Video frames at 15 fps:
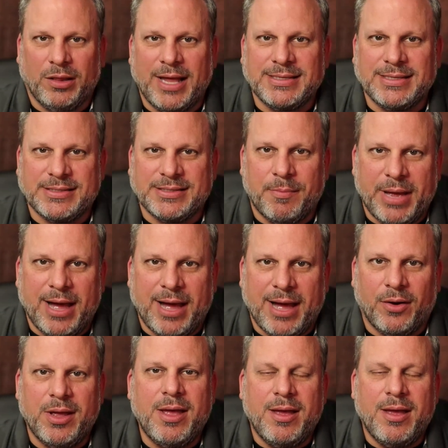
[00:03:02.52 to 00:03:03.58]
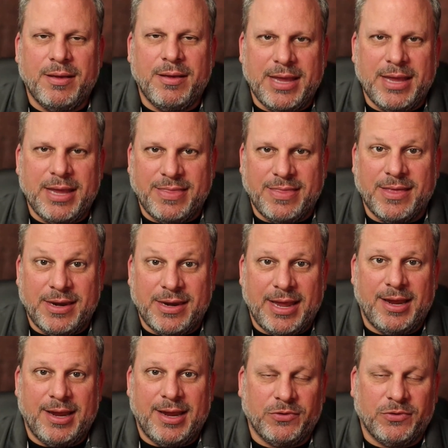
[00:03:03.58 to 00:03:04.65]
a lens is about in the
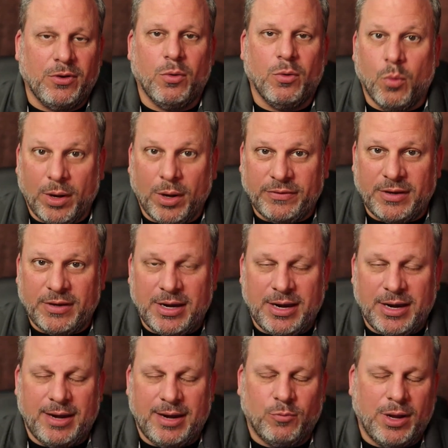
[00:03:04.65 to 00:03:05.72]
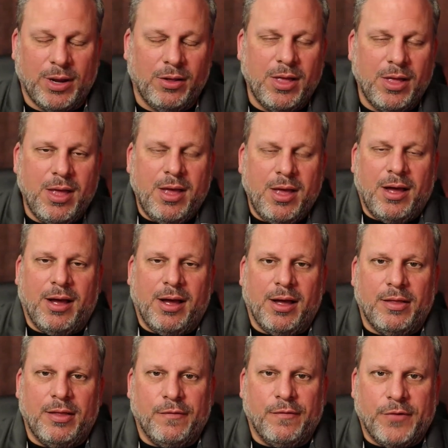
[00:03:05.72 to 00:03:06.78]
name. So what's in a name? Well,
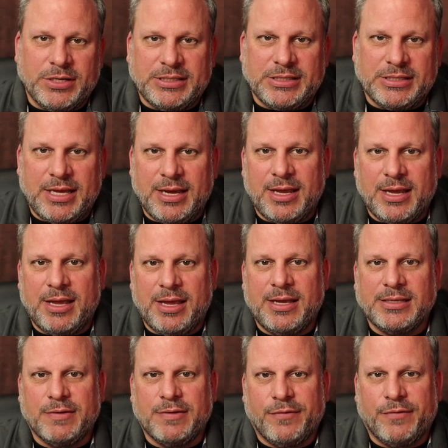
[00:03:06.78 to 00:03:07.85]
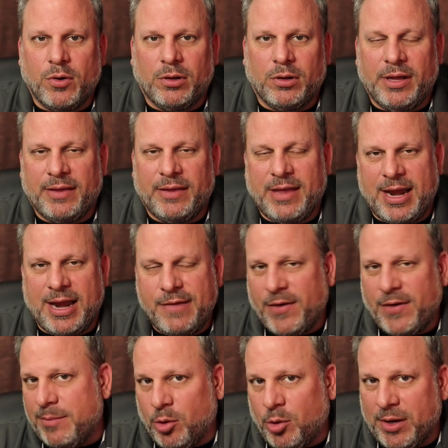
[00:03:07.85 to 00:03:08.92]
the first thing is the focal length. The
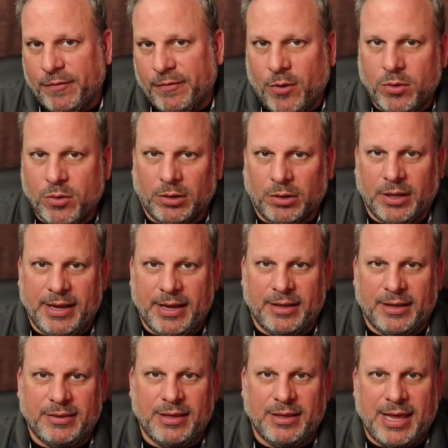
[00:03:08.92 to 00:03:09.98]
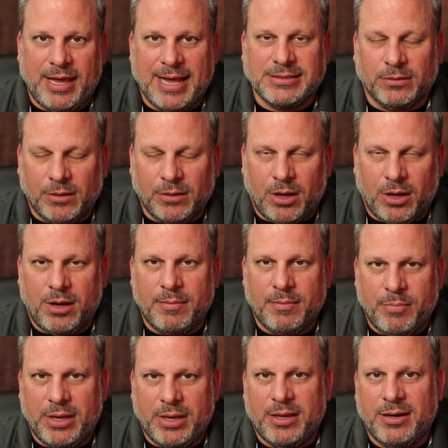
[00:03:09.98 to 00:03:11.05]
85 millimeter focal length has
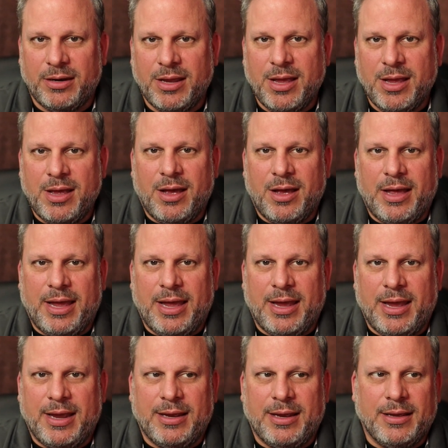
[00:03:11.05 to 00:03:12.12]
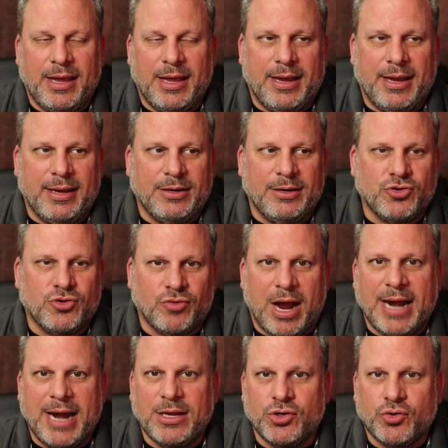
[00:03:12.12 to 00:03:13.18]
long been a
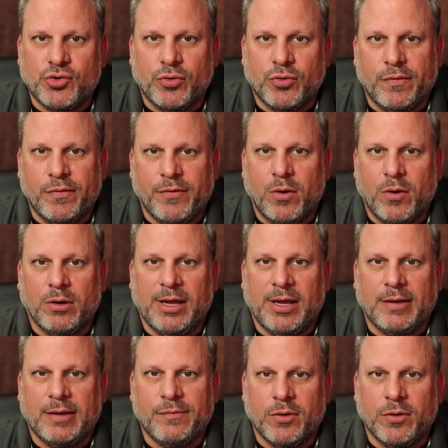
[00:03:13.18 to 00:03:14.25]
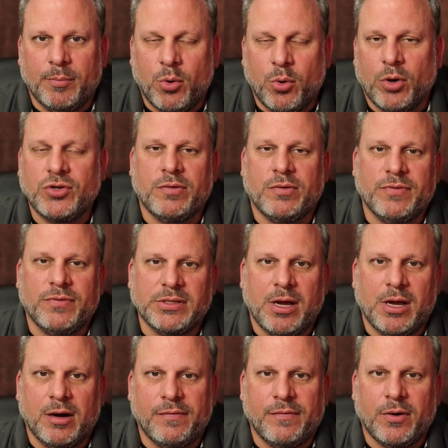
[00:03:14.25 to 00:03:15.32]
tried and true focal length for the portrait
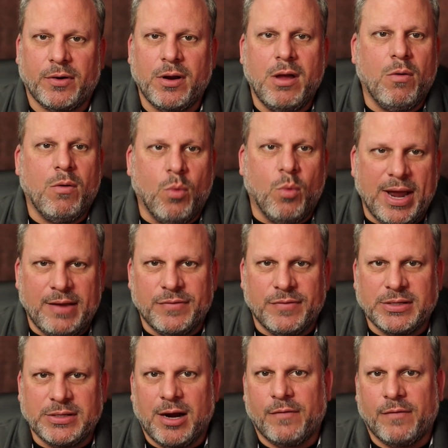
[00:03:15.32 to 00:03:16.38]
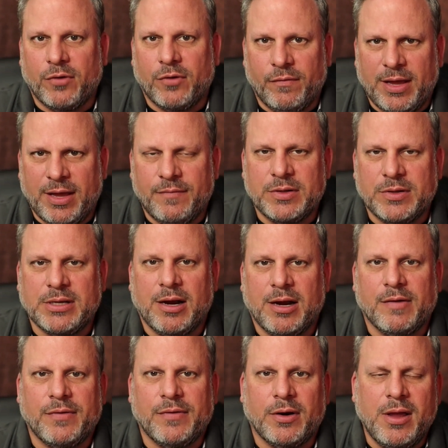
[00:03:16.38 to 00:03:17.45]
photographer, wedding photographer, event
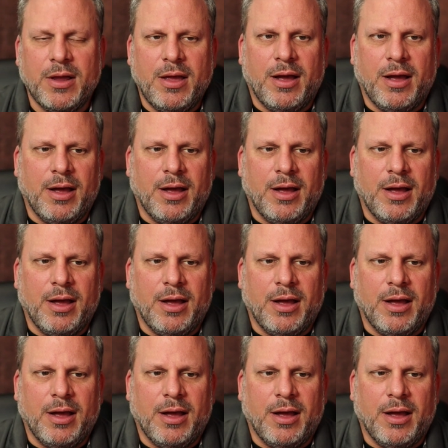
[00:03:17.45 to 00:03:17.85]
photographer,